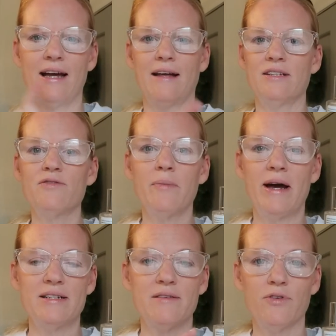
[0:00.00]
I got this for
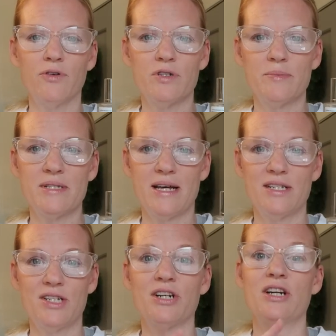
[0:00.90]
Madison for Christmas
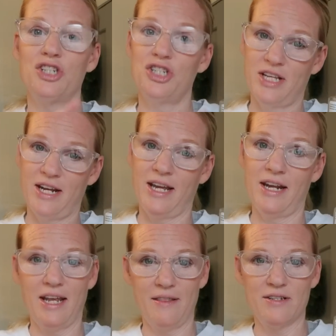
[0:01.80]
last year and she's getting
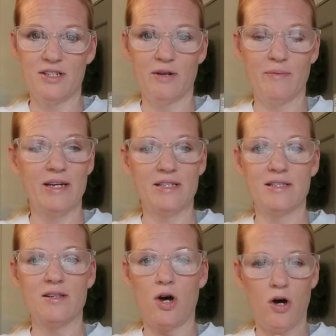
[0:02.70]
it again this year because
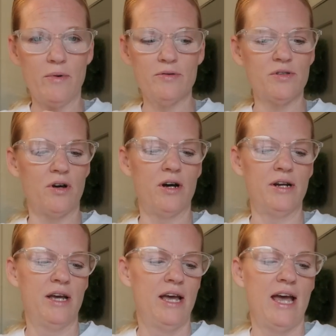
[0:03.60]
it's almost
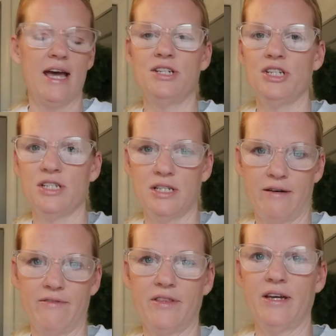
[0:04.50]
gone and she's in
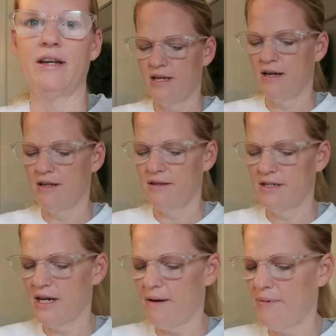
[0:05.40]
love with it.
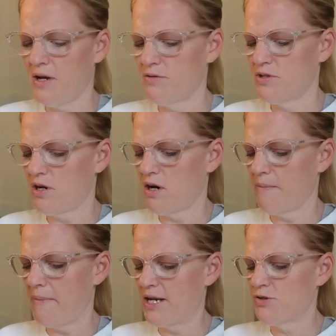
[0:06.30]
The top notes
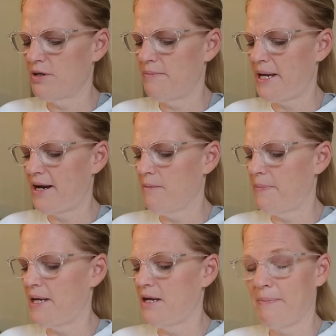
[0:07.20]
are mandarin, pear,
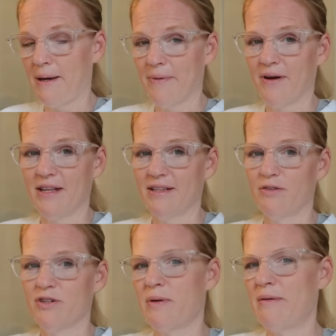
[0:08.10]
pink pepper, and
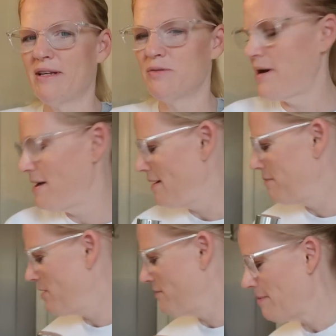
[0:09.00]
licorice. Maybe that's why I
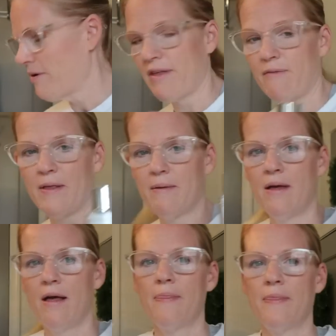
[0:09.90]
like both. They both have the,
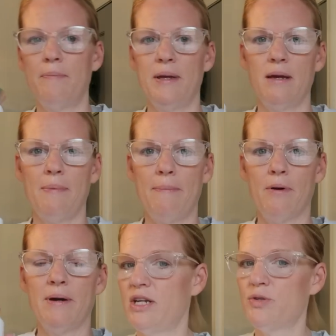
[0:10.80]
the pink
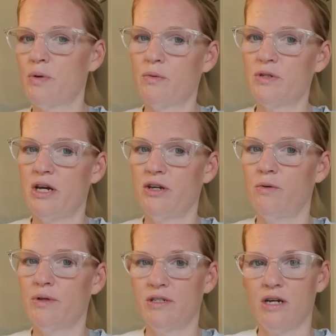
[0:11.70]
pepper, but each one will tell
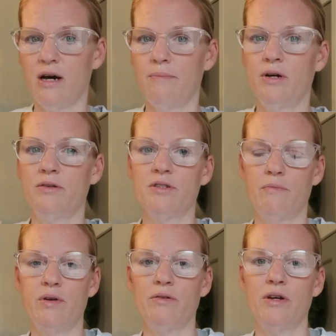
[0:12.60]
you what the top notes, the
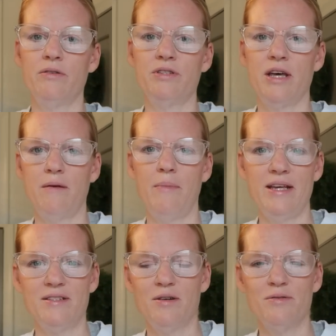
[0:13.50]
middle notes, and the
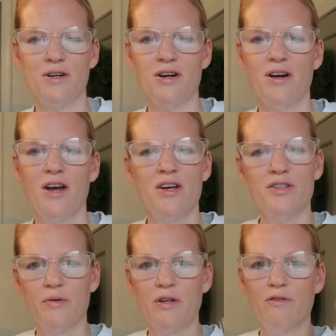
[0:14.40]
base notes are.
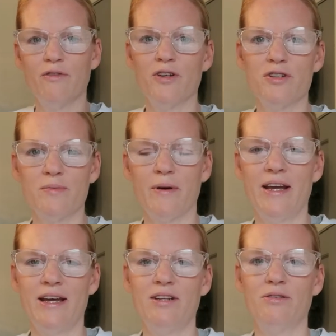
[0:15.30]
So when you first
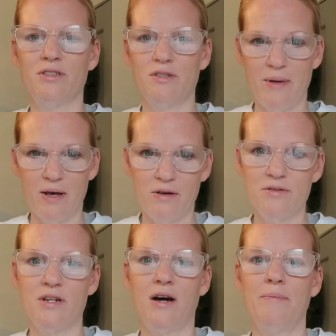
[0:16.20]
spray it, you'll smell
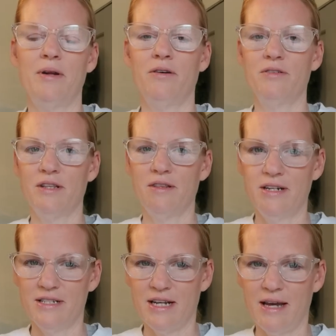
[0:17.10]
those top notes and
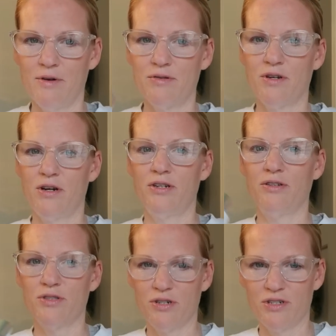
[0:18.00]
then as time goes on,
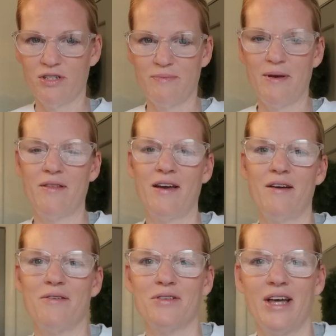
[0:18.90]
you'll start to smell the
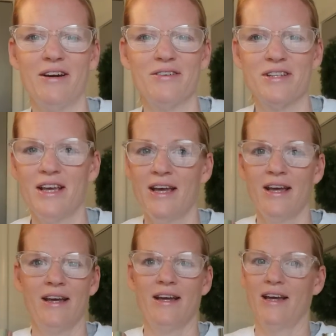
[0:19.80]
other layers
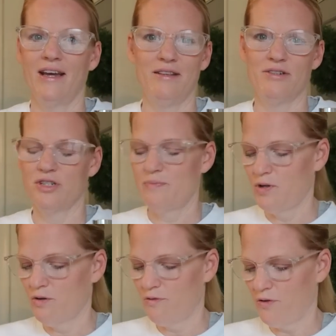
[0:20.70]
and they're just
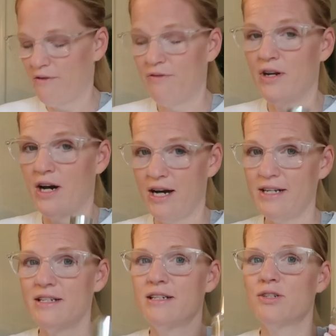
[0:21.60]
beautiful. I've
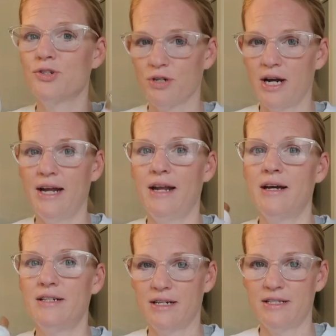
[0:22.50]
not tried
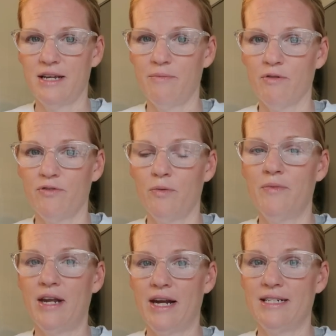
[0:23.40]
a dossier
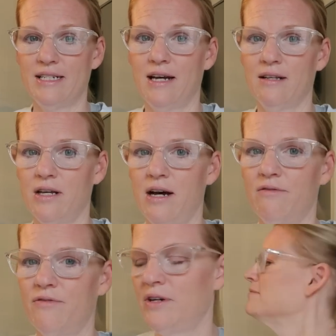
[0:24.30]
perfume that I did not
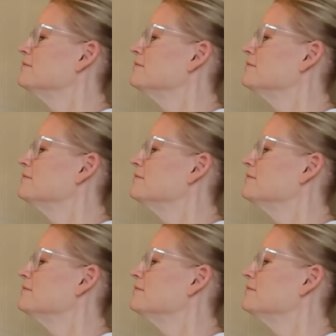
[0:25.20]
love.